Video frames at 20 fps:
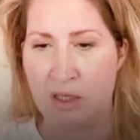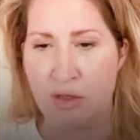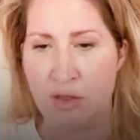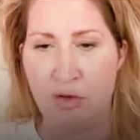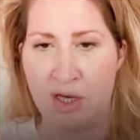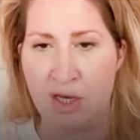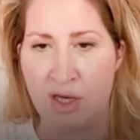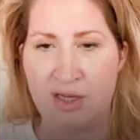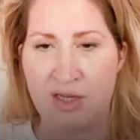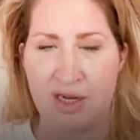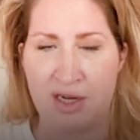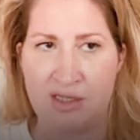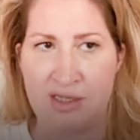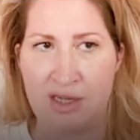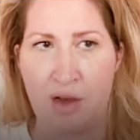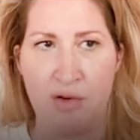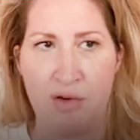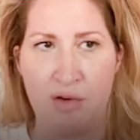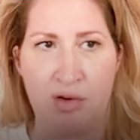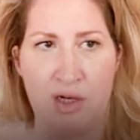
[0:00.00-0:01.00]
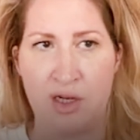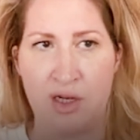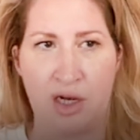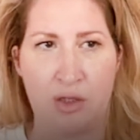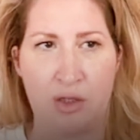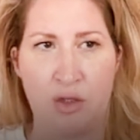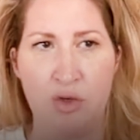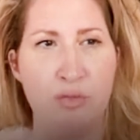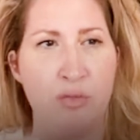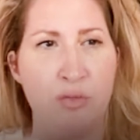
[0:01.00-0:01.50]
then you can test out and
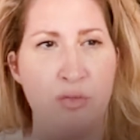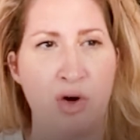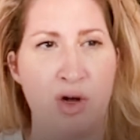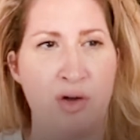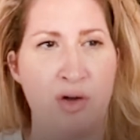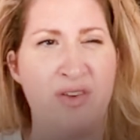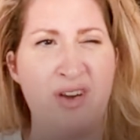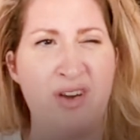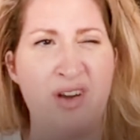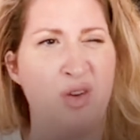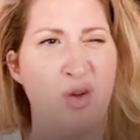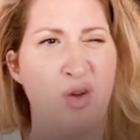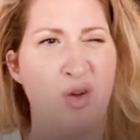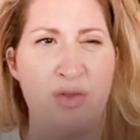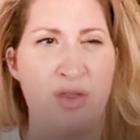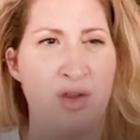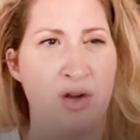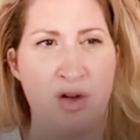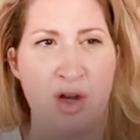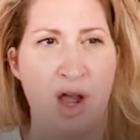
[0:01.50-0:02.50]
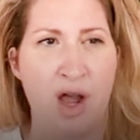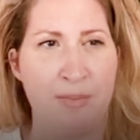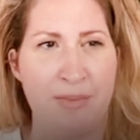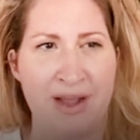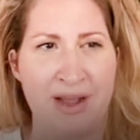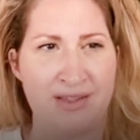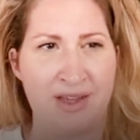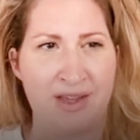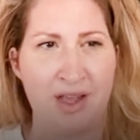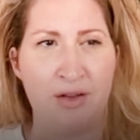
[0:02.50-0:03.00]
like do more, even though they're not
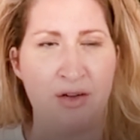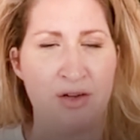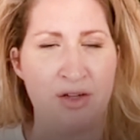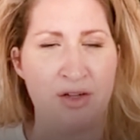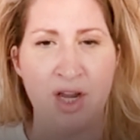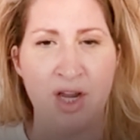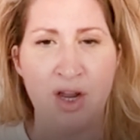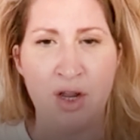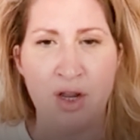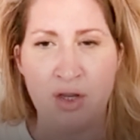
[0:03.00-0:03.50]
bestsellers.